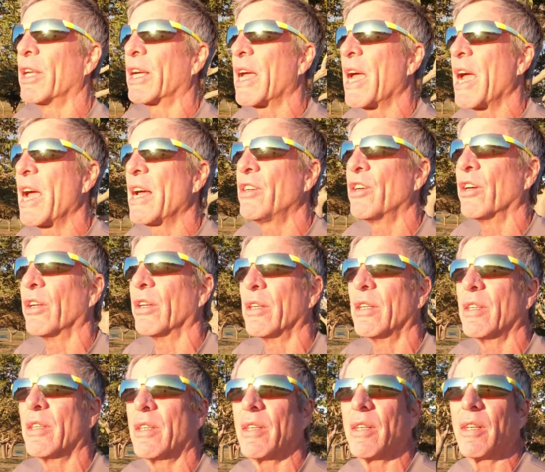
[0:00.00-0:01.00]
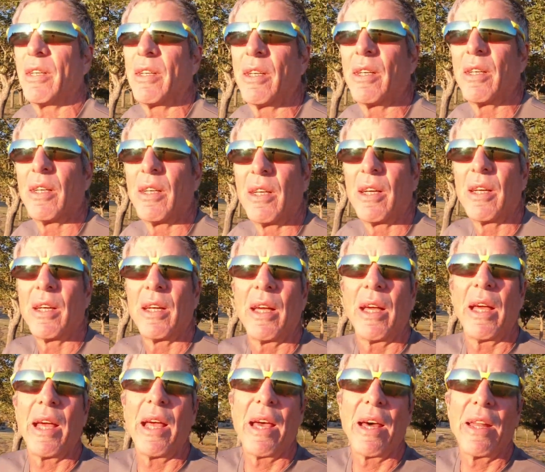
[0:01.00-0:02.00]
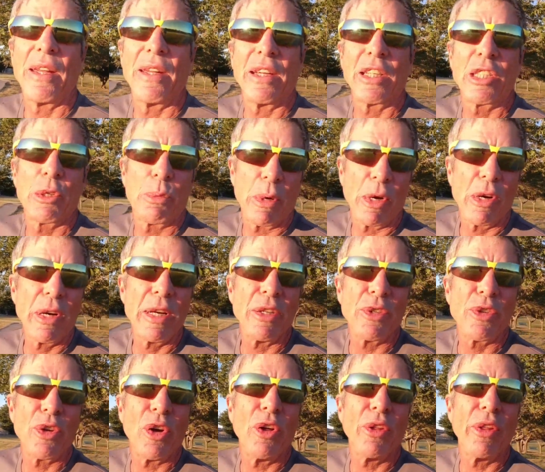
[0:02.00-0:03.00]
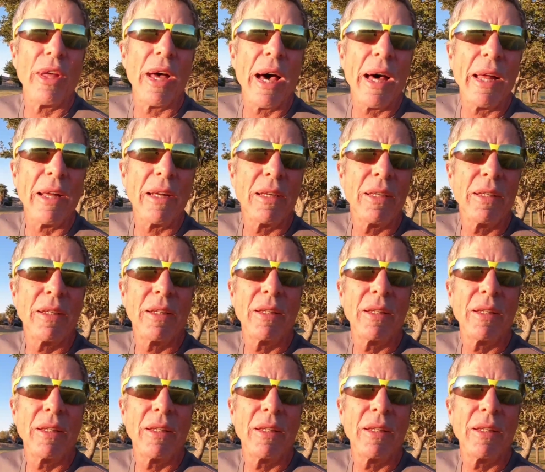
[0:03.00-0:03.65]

the canyon and experience all that.